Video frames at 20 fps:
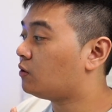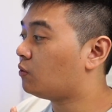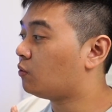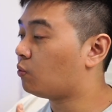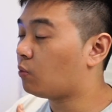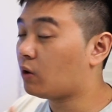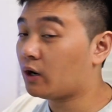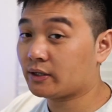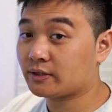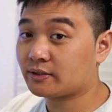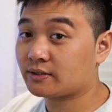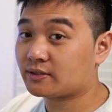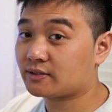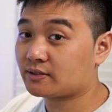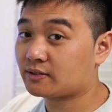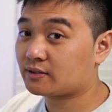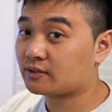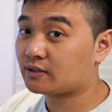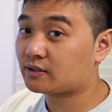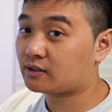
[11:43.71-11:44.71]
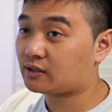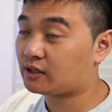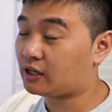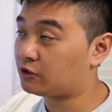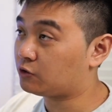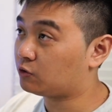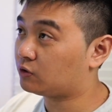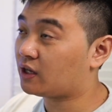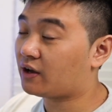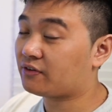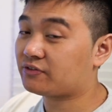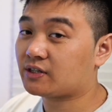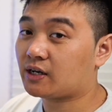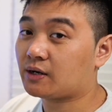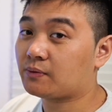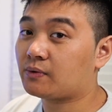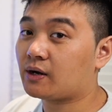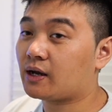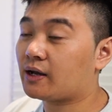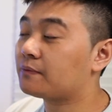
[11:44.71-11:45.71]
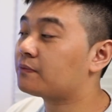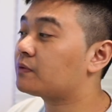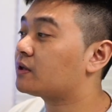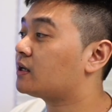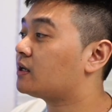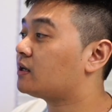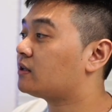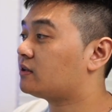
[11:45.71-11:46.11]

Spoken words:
once in your lifetime, right?